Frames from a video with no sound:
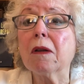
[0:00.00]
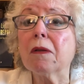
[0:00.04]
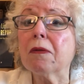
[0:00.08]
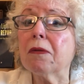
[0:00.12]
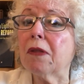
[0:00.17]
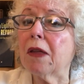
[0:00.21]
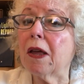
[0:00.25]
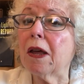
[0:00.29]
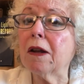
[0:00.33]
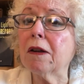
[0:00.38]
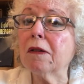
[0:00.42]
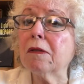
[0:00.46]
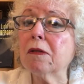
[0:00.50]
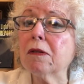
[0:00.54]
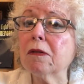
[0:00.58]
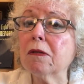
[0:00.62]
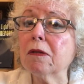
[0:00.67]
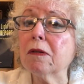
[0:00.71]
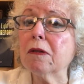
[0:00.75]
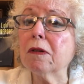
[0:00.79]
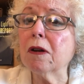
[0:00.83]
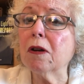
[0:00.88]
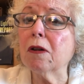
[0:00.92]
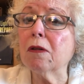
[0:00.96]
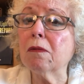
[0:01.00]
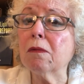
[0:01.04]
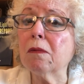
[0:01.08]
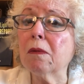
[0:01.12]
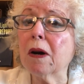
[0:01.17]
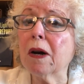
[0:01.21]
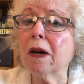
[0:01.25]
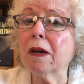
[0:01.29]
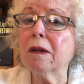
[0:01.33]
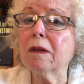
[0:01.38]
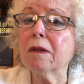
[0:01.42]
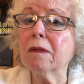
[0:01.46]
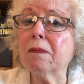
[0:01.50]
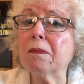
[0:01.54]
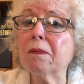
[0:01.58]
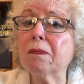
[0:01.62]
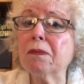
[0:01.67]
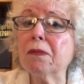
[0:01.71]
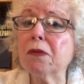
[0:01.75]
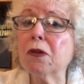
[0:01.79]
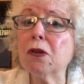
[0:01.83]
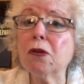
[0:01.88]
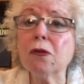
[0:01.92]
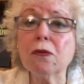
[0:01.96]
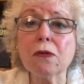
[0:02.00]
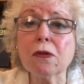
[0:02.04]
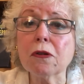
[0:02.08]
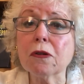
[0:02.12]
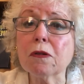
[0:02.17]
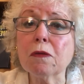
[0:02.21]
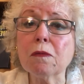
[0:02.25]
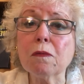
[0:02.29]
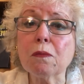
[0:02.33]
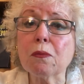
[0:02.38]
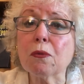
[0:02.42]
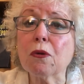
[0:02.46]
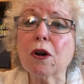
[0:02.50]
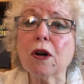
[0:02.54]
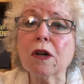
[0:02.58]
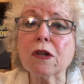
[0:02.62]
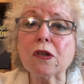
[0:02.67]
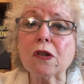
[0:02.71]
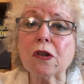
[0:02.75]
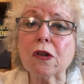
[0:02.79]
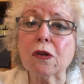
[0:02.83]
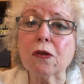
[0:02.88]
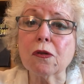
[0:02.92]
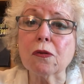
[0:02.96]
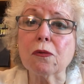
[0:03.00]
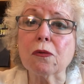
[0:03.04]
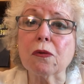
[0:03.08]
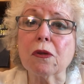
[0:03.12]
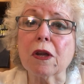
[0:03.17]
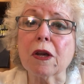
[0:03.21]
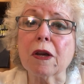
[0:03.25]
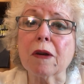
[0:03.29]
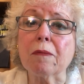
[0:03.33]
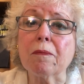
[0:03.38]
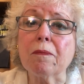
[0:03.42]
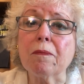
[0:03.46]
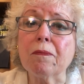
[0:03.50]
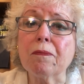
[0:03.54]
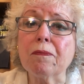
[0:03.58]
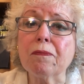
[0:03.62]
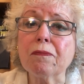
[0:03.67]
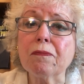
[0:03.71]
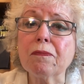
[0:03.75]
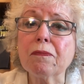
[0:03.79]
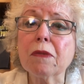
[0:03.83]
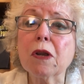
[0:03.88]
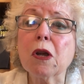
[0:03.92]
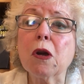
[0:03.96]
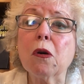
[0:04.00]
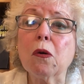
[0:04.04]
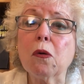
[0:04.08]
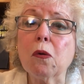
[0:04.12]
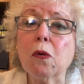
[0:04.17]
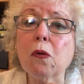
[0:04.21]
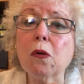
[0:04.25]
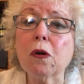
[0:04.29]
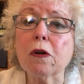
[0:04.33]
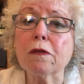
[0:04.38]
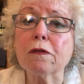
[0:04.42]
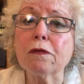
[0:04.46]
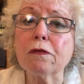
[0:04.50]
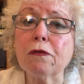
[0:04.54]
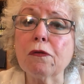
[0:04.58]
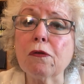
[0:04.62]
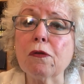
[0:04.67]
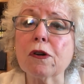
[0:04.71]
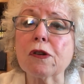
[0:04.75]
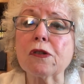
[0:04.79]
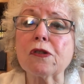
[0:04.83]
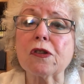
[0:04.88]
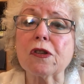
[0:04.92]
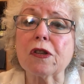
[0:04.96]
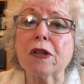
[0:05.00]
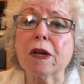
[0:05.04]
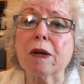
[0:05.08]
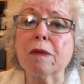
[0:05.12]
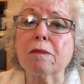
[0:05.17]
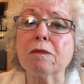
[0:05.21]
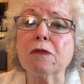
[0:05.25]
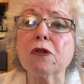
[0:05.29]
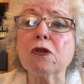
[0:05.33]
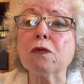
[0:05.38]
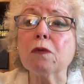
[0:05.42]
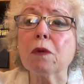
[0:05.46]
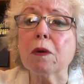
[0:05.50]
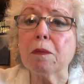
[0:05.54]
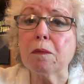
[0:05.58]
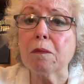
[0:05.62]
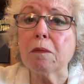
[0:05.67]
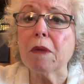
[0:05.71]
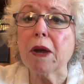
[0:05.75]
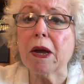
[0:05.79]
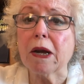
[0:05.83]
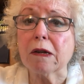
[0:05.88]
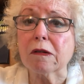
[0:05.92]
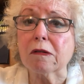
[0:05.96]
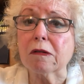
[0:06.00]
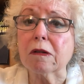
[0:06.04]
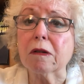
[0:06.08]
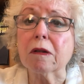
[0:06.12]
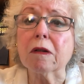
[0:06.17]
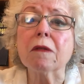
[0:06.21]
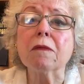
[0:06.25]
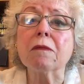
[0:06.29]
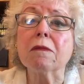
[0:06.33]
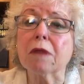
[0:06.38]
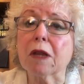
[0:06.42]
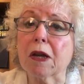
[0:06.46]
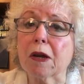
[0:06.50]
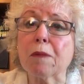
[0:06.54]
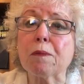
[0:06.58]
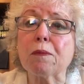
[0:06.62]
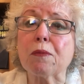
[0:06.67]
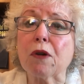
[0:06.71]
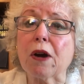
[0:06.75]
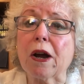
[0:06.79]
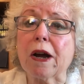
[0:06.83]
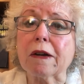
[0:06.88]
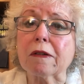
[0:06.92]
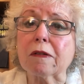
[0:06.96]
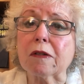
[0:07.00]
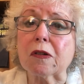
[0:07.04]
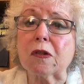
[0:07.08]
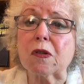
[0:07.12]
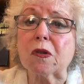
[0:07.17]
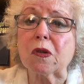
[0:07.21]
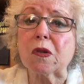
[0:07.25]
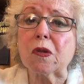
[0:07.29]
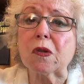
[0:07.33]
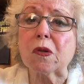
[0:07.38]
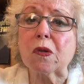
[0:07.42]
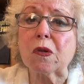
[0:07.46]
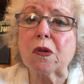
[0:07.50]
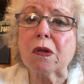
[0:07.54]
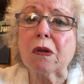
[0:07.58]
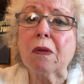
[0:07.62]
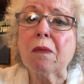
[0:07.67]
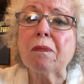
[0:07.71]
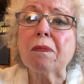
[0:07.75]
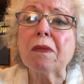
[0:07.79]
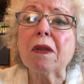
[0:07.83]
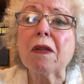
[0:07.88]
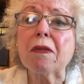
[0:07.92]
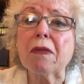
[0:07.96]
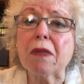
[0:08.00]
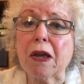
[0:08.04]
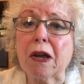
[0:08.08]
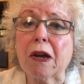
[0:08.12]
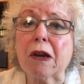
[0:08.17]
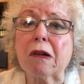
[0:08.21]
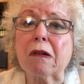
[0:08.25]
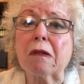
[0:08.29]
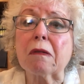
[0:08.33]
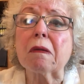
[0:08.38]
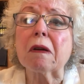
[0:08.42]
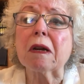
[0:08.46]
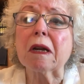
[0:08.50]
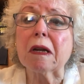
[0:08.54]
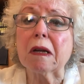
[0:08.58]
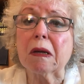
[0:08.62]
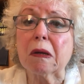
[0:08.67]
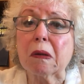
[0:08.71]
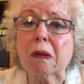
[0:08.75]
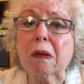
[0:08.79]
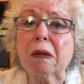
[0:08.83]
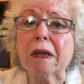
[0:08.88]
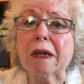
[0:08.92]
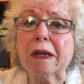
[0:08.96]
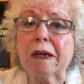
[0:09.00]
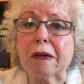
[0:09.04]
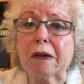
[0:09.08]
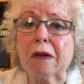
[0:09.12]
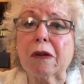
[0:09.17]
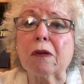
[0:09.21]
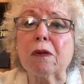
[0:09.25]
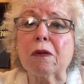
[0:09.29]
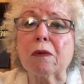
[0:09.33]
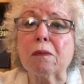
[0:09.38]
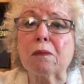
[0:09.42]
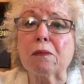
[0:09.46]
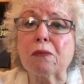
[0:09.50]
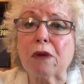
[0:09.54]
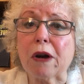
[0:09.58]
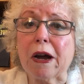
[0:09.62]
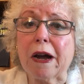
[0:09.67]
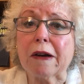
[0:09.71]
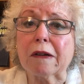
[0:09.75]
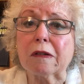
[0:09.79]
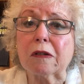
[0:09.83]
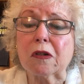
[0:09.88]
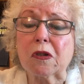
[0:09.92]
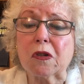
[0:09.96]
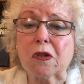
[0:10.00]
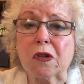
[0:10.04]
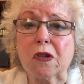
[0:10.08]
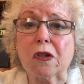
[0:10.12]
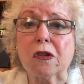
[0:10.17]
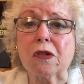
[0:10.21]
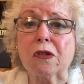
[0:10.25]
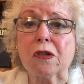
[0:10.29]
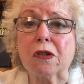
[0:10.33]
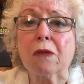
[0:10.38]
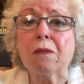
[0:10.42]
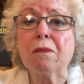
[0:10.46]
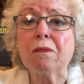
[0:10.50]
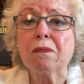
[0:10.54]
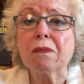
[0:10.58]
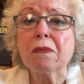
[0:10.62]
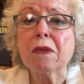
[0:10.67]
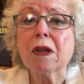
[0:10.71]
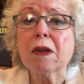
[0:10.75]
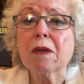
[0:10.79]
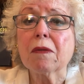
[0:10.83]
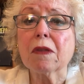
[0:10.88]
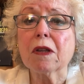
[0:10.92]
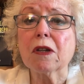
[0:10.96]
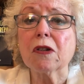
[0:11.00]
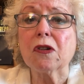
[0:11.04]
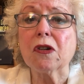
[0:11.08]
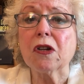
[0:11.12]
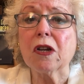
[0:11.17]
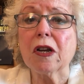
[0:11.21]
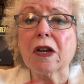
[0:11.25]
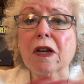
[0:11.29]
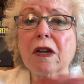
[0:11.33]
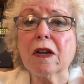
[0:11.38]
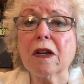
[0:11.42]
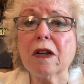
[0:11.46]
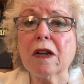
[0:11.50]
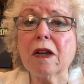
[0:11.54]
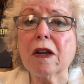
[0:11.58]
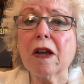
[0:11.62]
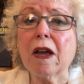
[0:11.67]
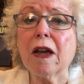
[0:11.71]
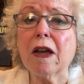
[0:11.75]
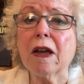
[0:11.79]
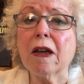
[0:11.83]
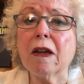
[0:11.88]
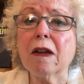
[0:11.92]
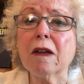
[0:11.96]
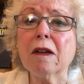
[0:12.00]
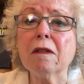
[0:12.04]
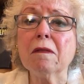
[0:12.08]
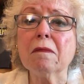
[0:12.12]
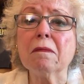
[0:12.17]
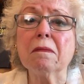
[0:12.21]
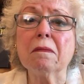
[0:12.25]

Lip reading: then you know what? You couldn't prosecute them or force them to amend their practices, their illegal practices. The DEA,